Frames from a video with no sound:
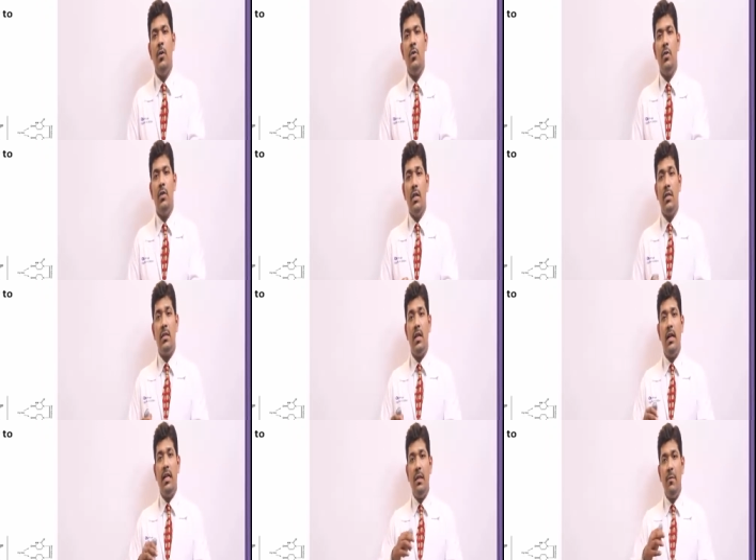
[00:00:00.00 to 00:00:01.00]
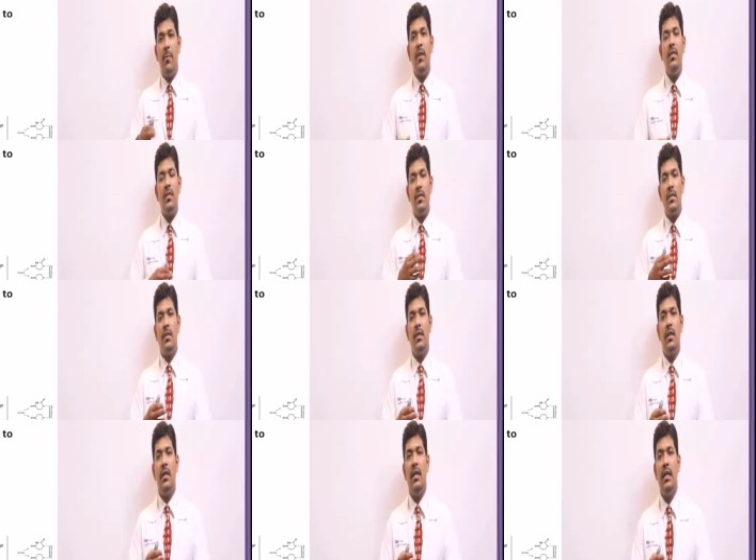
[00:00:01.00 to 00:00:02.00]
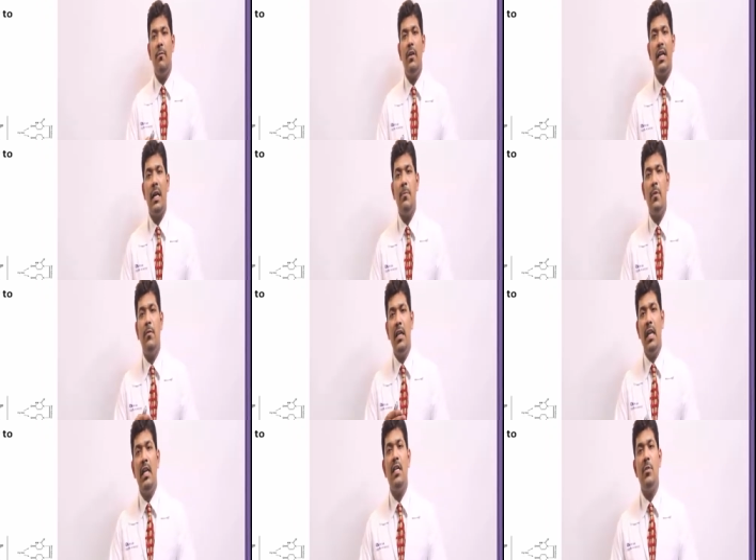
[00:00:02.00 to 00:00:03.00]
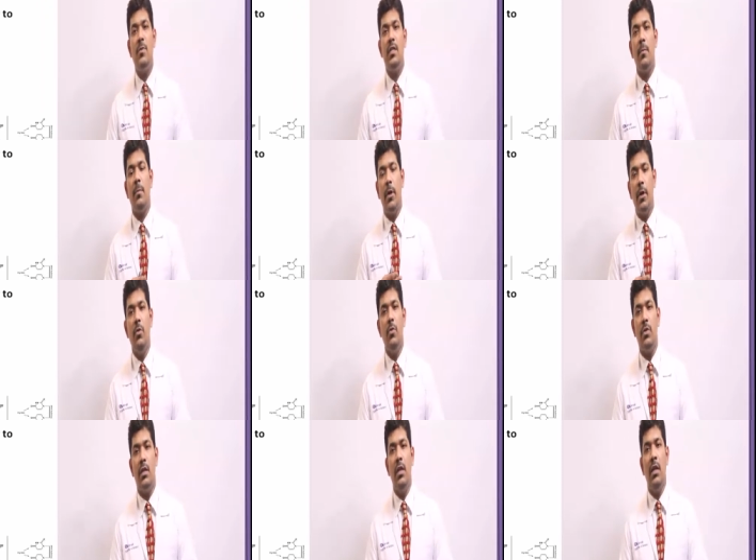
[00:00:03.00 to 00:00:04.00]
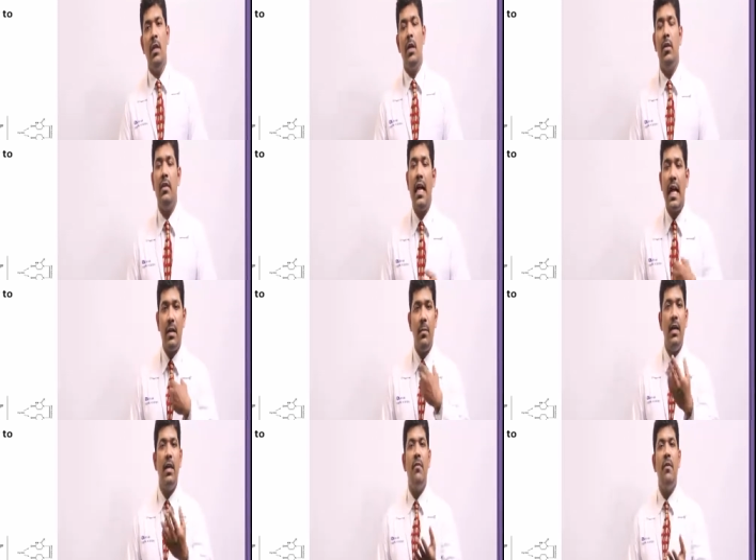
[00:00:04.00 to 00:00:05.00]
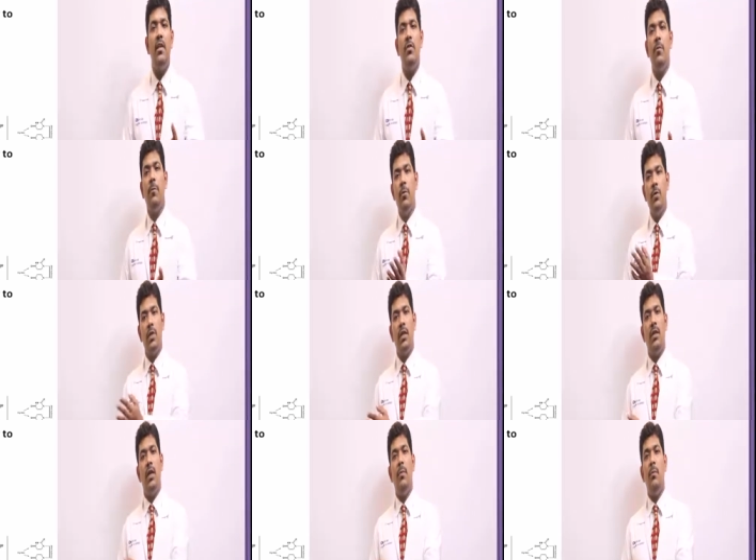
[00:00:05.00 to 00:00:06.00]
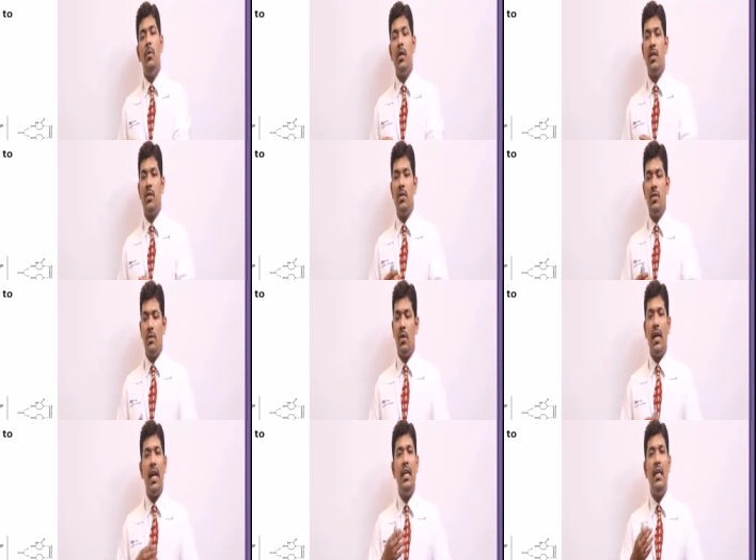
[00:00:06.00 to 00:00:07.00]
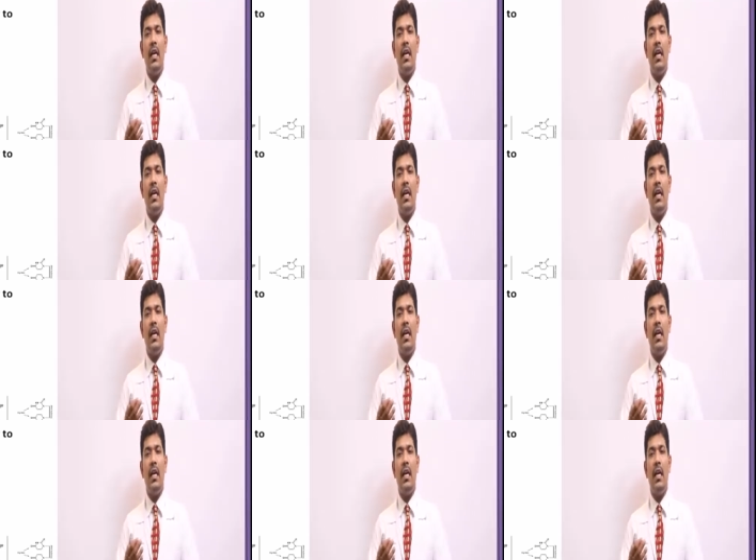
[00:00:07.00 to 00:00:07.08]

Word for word: So this uh, difference, uh, different types of DNAs which are produced now that may give rise to future uh, mutations or any